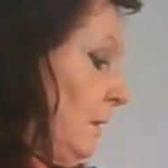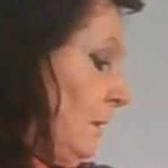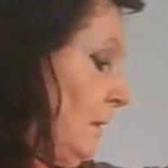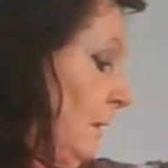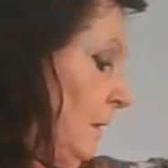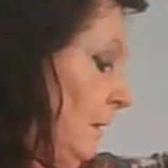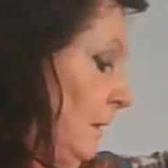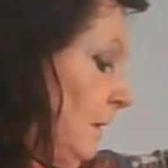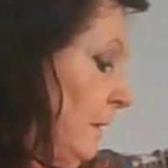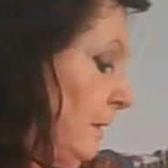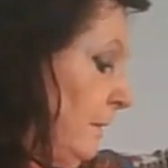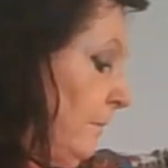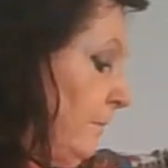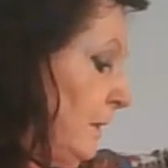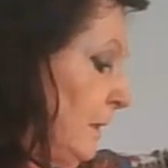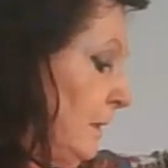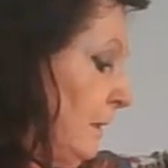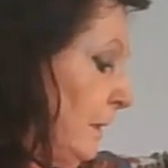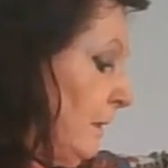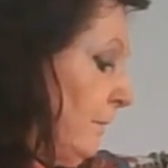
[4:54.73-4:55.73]

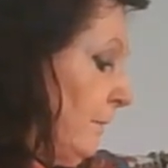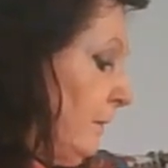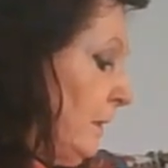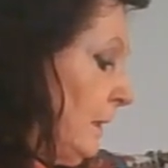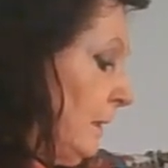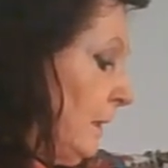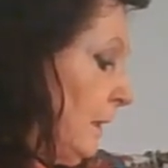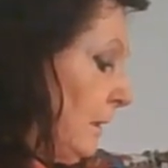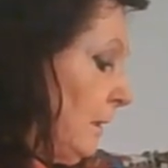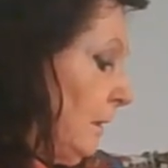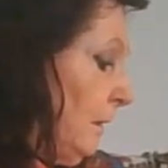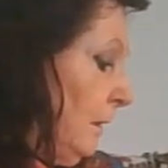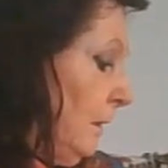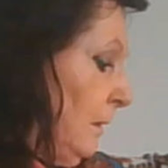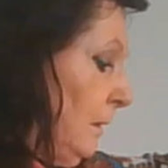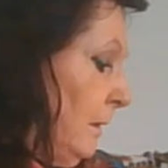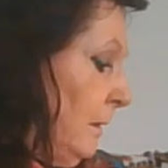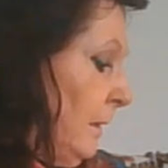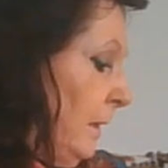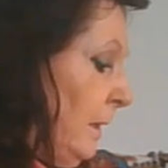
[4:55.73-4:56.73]
lovely little
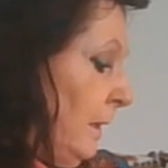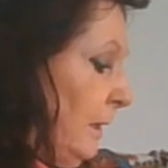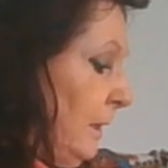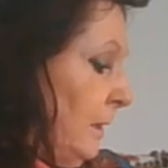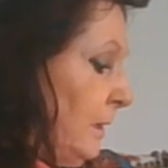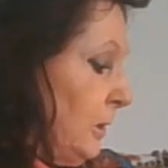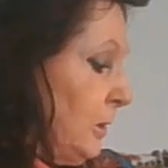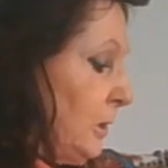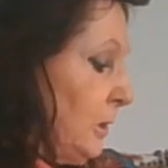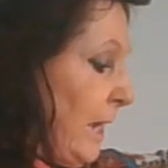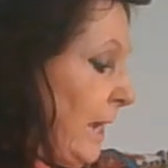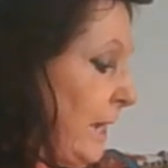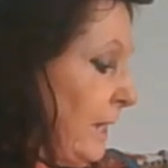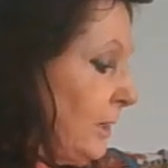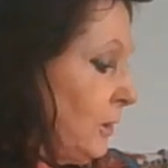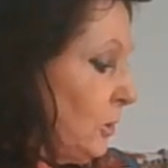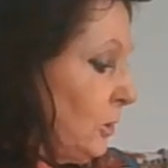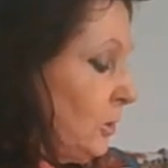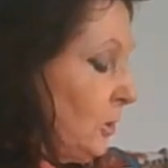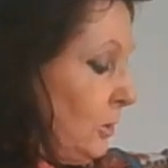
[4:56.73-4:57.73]

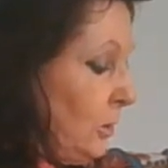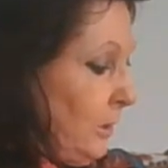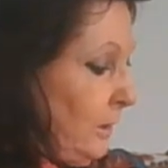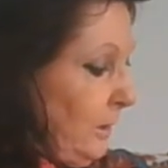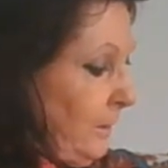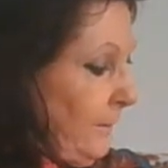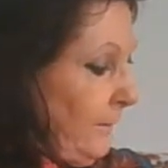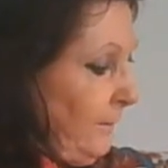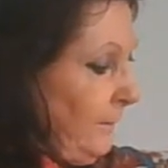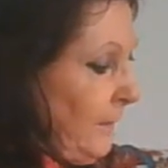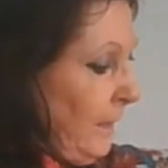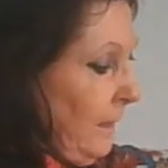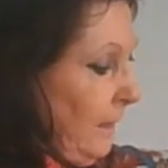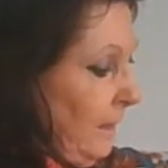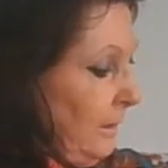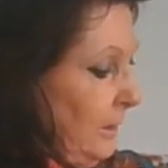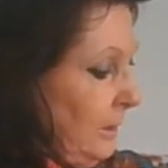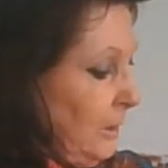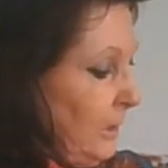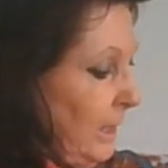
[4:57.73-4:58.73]
texture,
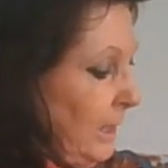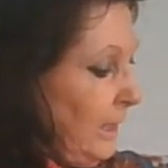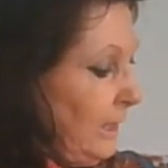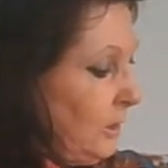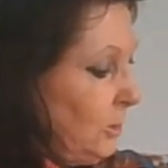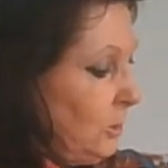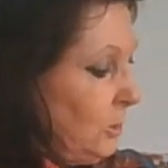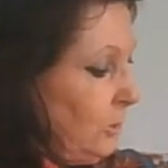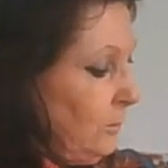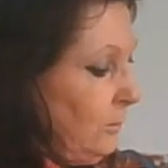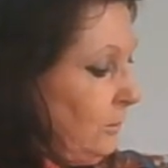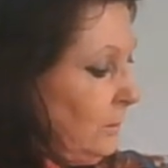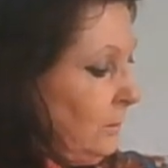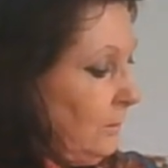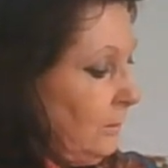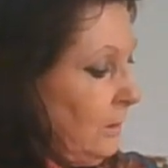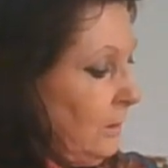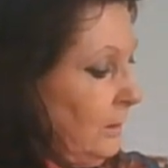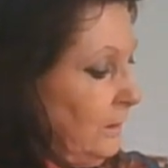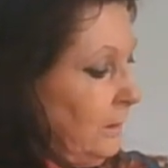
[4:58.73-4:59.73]
and the texture
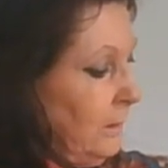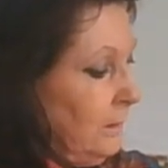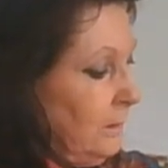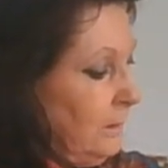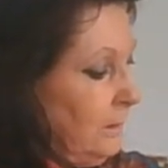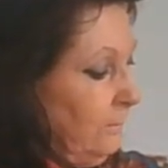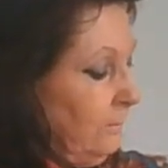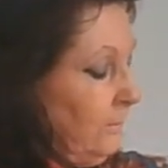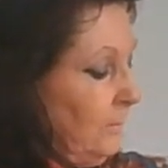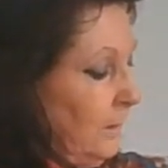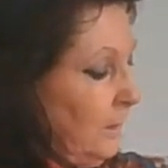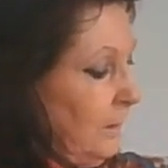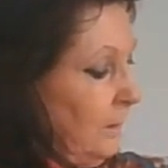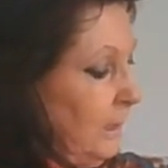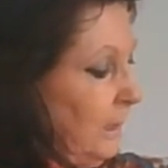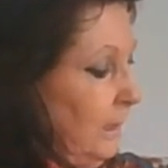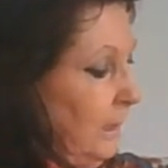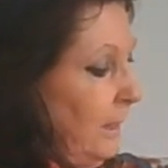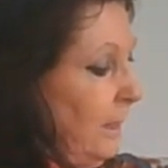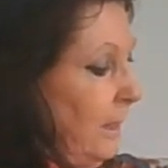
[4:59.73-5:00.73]
and
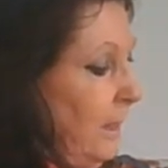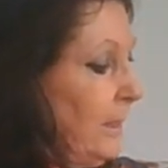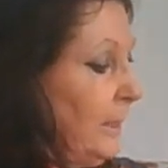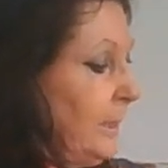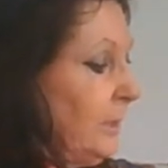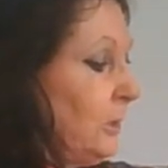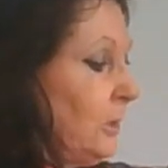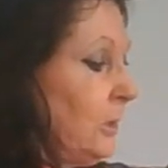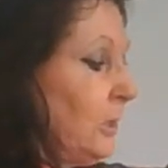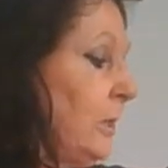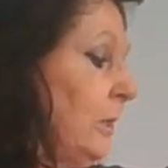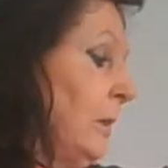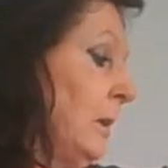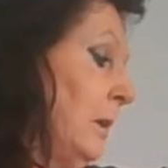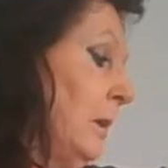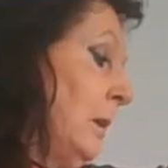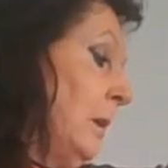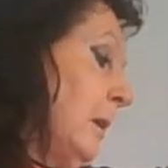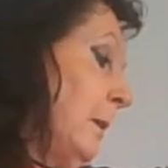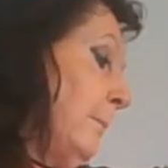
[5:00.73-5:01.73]
the light
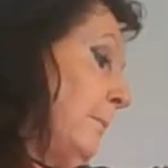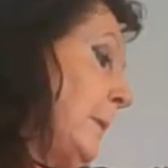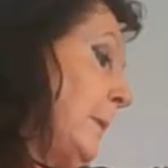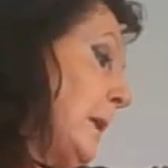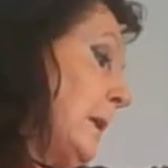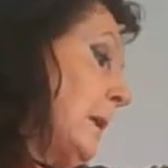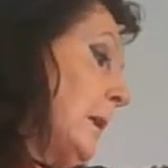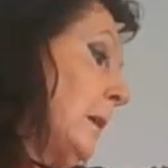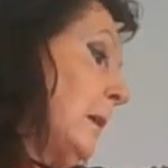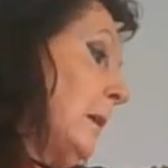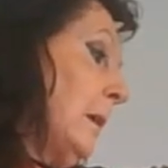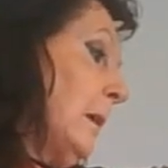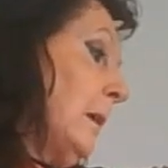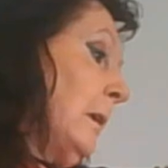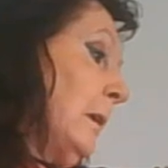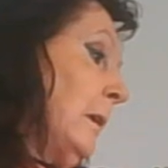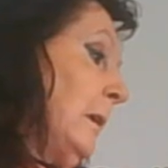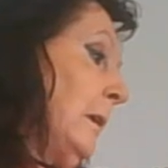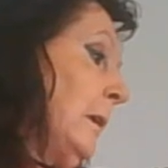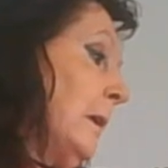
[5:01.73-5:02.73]
being
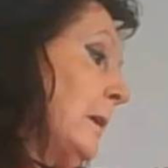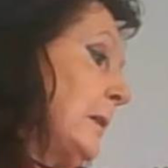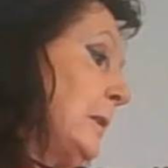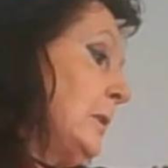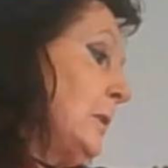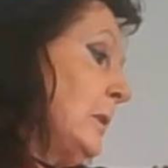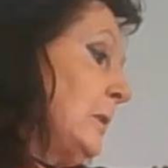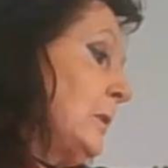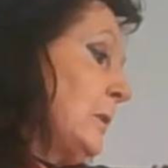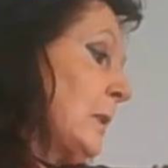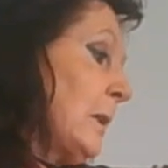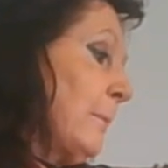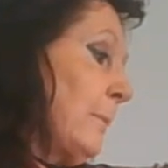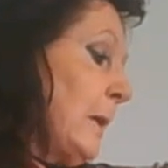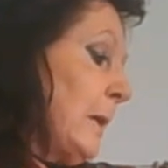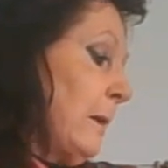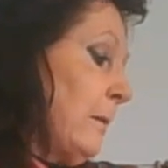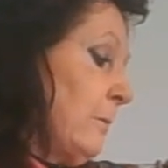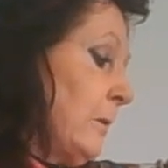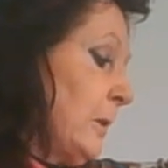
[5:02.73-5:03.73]
light in some
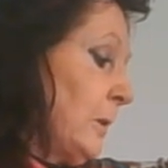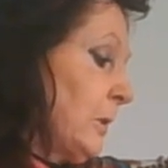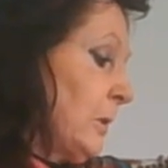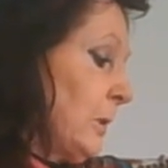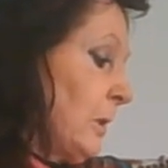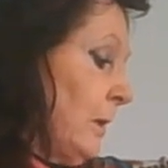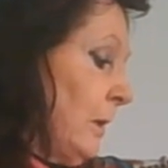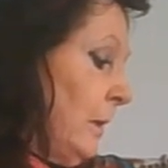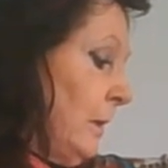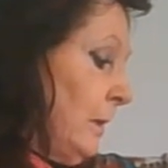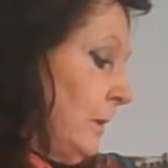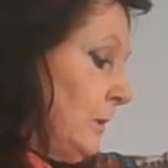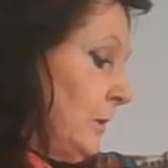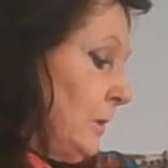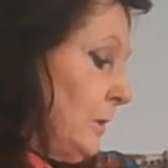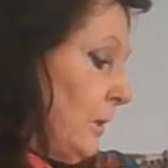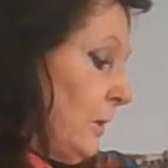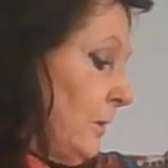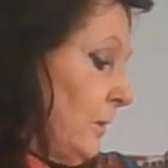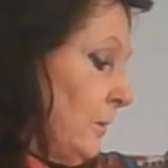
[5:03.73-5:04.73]
areas,
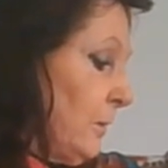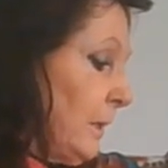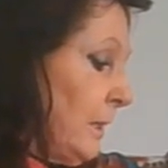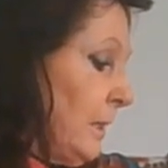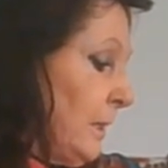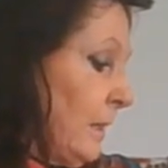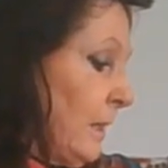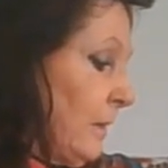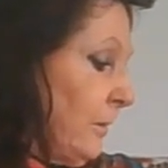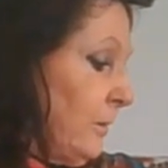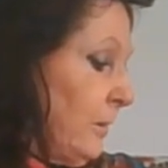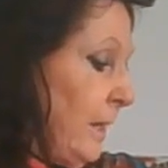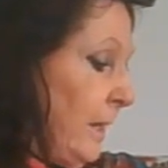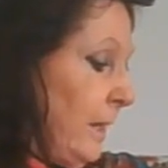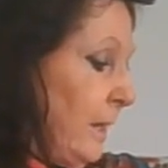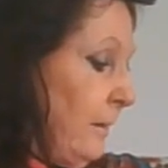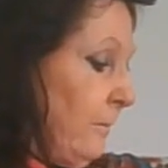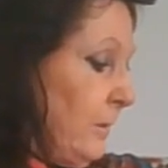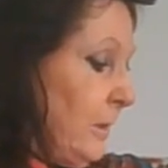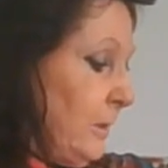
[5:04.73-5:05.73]
dark in other
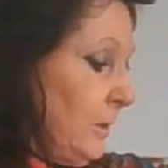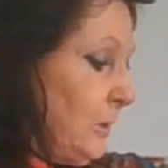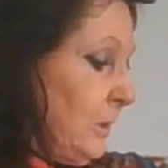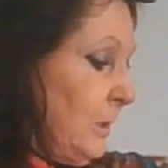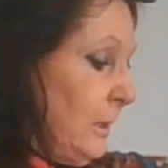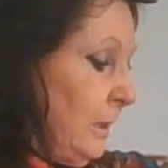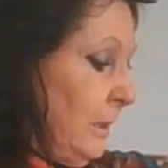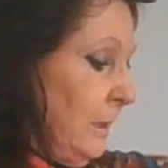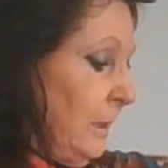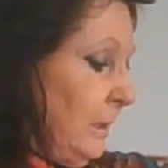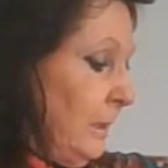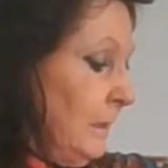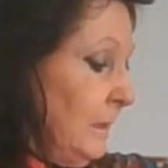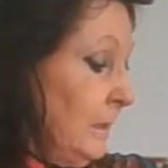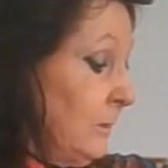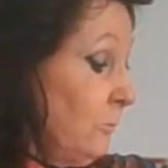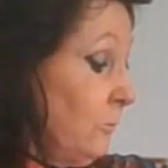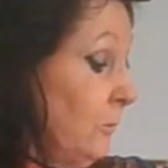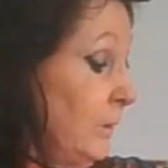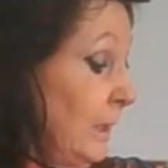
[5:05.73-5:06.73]
areas
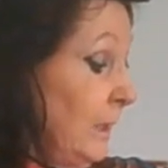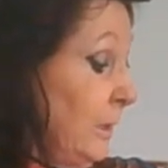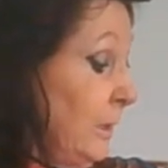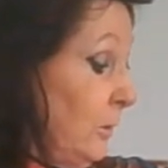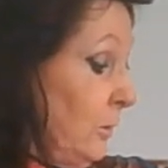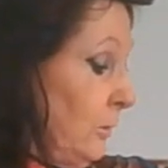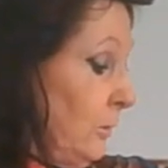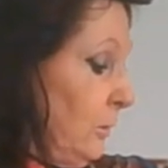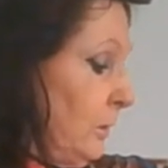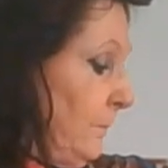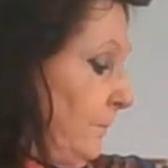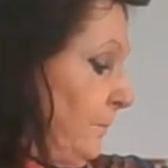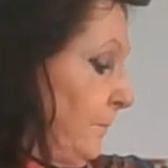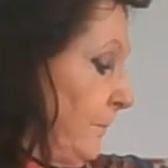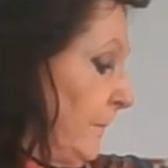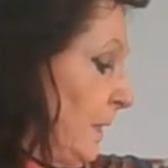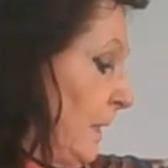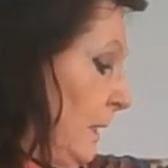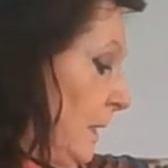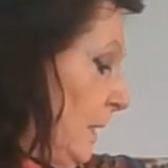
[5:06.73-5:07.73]
is really good.
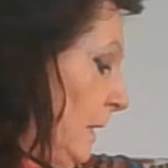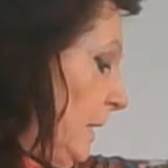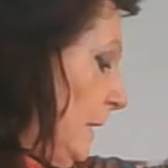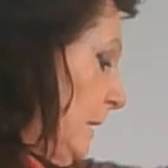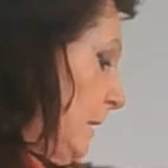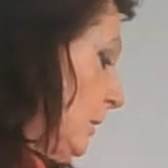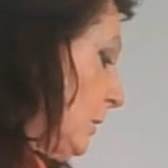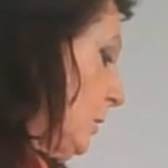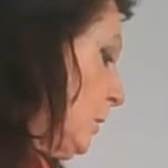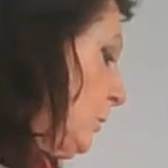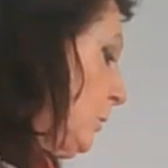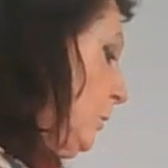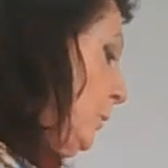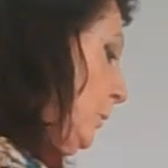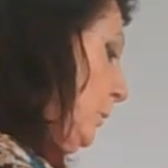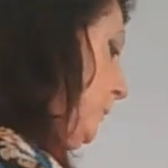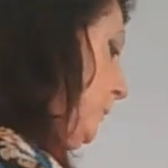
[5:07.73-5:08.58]
It's good